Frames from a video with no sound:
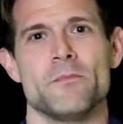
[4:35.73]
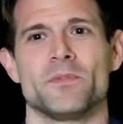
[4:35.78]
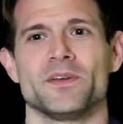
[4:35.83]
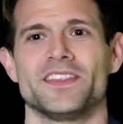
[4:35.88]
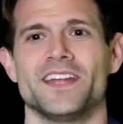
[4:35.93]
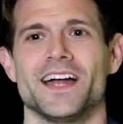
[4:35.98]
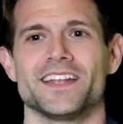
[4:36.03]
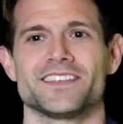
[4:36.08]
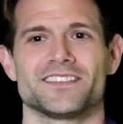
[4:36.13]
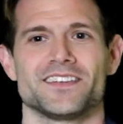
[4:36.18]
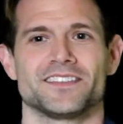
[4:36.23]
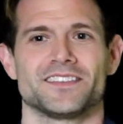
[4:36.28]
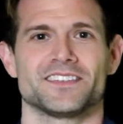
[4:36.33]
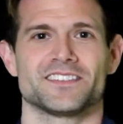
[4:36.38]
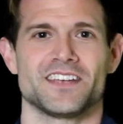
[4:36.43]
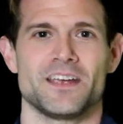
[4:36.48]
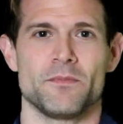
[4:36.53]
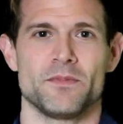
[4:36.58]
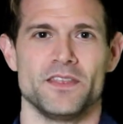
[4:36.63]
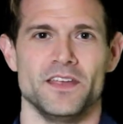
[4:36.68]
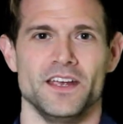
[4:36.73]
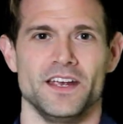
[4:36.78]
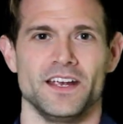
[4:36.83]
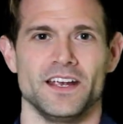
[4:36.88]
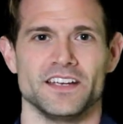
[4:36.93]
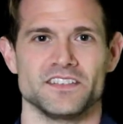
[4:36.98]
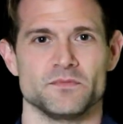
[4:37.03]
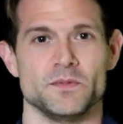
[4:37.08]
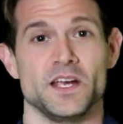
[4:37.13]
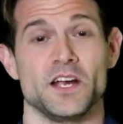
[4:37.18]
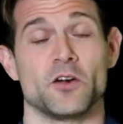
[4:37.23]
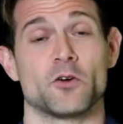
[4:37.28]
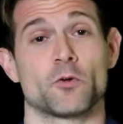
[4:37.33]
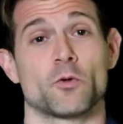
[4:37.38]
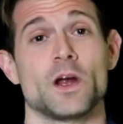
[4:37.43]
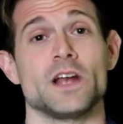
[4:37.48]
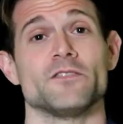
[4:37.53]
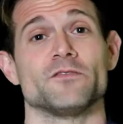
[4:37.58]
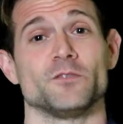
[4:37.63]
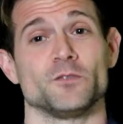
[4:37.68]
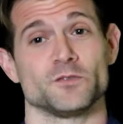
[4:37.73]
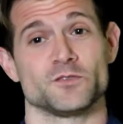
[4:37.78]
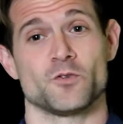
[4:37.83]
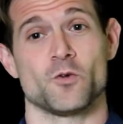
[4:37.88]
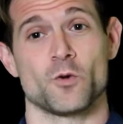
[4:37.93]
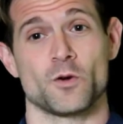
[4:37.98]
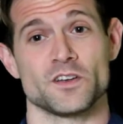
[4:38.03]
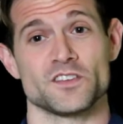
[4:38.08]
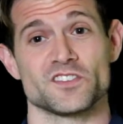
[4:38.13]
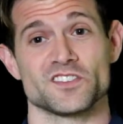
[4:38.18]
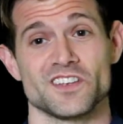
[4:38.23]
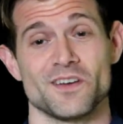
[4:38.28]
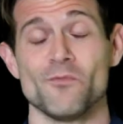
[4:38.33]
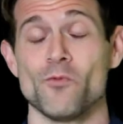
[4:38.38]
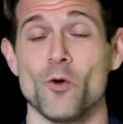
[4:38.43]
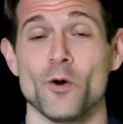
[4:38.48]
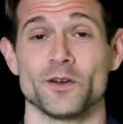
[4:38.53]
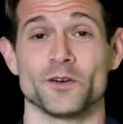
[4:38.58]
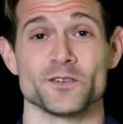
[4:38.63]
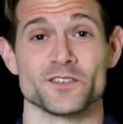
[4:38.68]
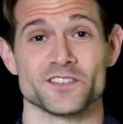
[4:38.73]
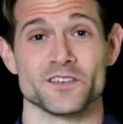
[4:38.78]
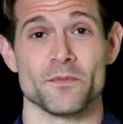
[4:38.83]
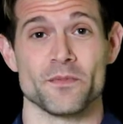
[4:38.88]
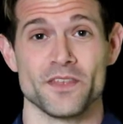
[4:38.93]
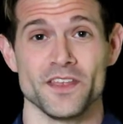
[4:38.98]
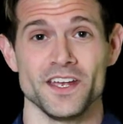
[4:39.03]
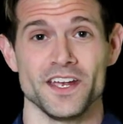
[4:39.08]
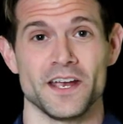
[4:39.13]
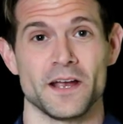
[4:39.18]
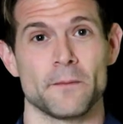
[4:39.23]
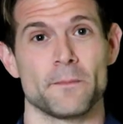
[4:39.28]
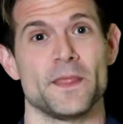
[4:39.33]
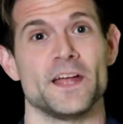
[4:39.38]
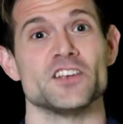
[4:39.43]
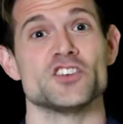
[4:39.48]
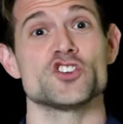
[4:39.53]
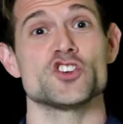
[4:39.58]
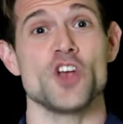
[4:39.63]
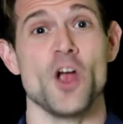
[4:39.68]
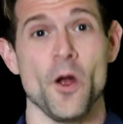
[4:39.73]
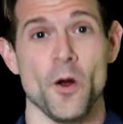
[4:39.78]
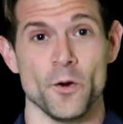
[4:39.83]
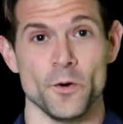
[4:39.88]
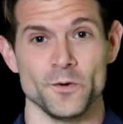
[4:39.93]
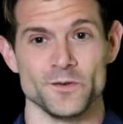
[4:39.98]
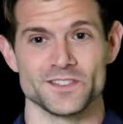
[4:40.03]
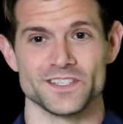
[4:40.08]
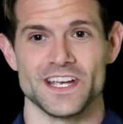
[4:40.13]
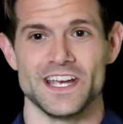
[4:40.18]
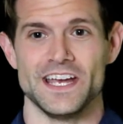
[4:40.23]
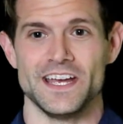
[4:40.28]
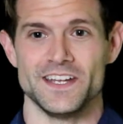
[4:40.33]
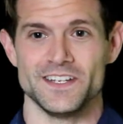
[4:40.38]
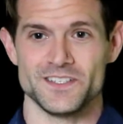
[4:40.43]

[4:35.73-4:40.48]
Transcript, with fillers: but that's not the same thing as being grateful towards someone or something that chose